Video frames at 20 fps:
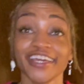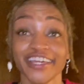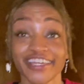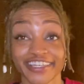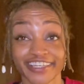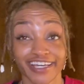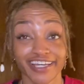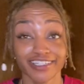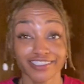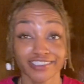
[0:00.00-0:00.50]

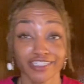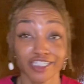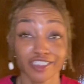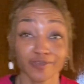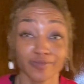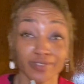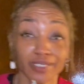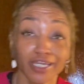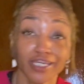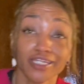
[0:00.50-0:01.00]
Yes, that
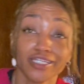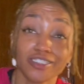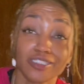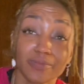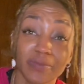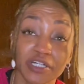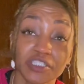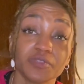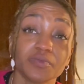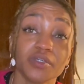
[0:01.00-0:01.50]
spaghetti is
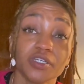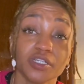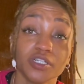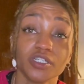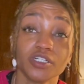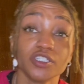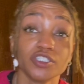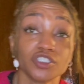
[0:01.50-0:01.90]
about to be good.